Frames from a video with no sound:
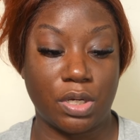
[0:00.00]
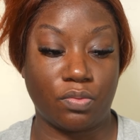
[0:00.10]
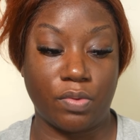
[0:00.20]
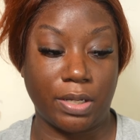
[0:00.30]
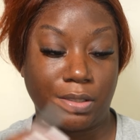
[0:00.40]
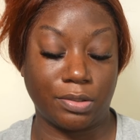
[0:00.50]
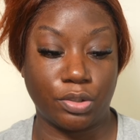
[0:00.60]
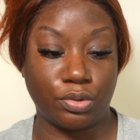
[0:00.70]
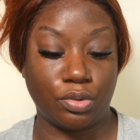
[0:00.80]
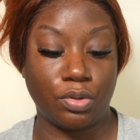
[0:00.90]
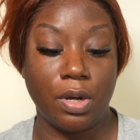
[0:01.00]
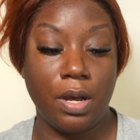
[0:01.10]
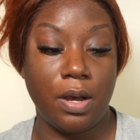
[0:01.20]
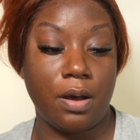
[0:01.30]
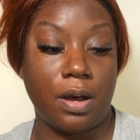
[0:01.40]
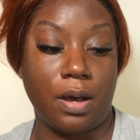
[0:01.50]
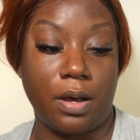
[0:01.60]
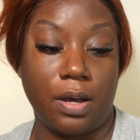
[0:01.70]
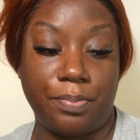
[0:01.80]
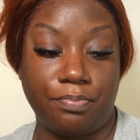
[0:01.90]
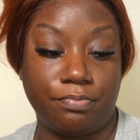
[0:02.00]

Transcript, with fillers: a regular little uh,